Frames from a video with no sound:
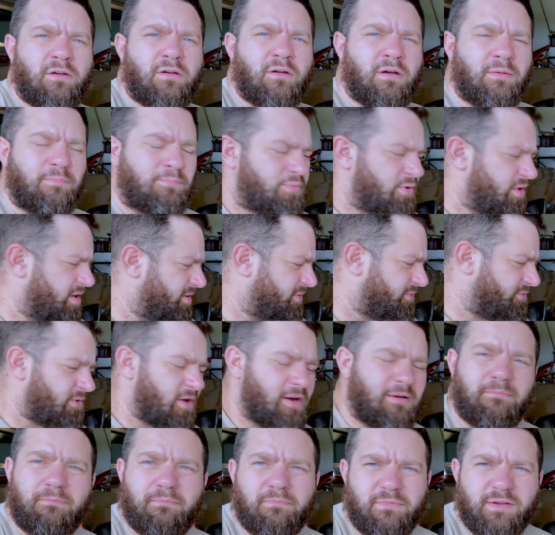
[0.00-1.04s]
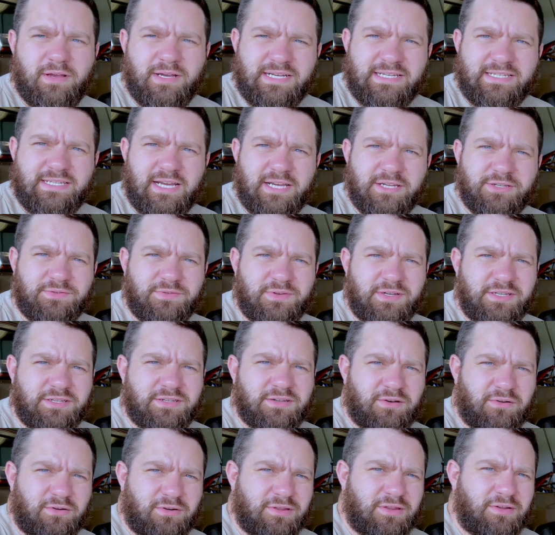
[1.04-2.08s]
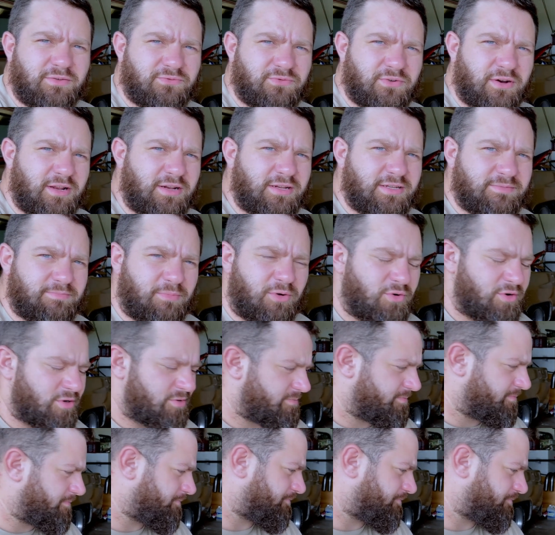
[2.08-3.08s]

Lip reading: I'm putting the front accessories on the front of this motor.